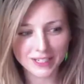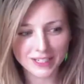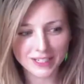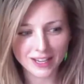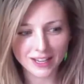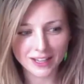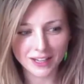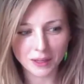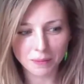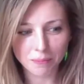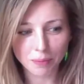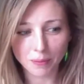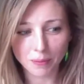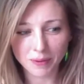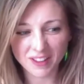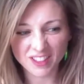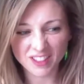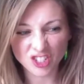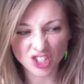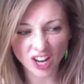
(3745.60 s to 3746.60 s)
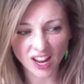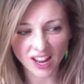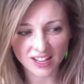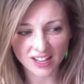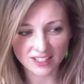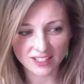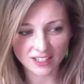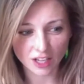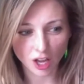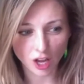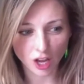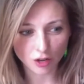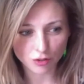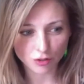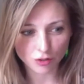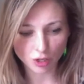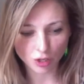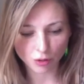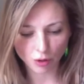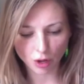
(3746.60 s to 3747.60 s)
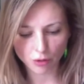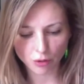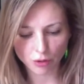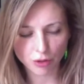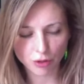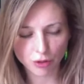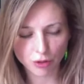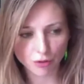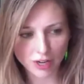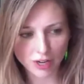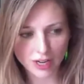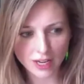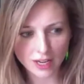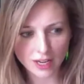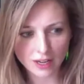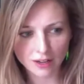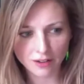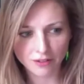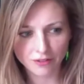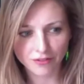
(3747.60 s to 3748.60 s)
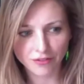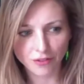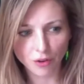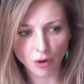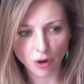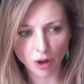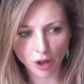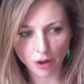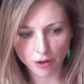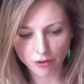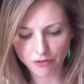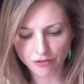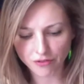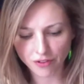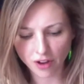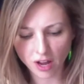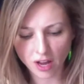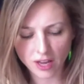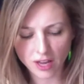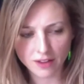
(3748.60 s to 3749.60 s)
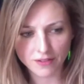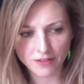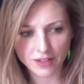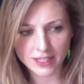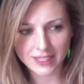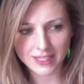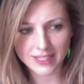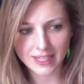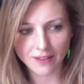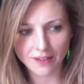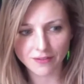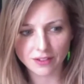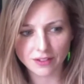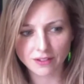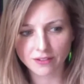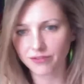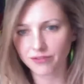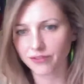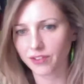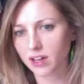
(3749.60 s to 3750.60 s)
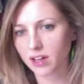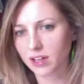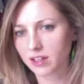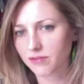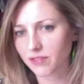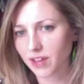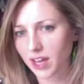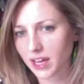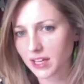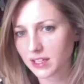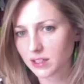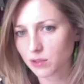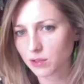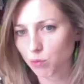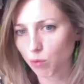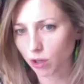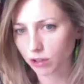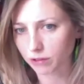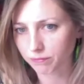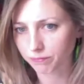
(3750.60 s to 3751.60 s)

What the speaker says: and I'll pop it in the chat. 0203 405 7581.